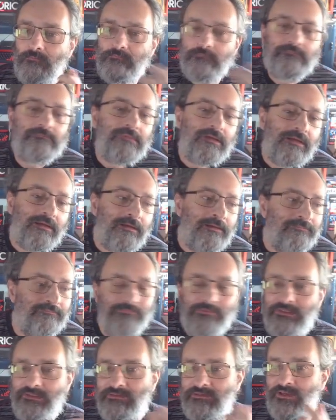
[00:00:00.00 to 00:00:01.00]

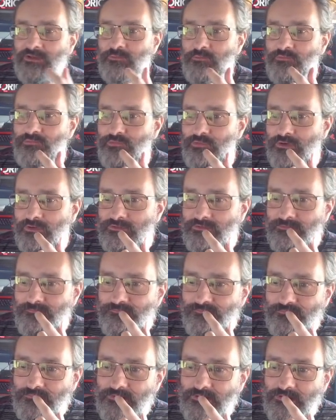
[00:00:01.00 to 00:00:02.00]
it kind of worked.
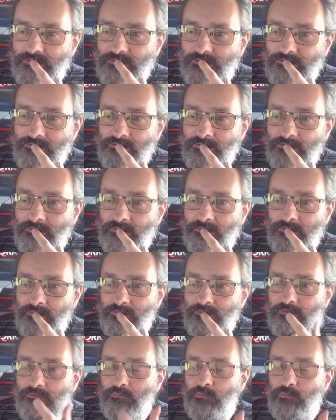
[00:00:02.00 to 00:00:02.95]
And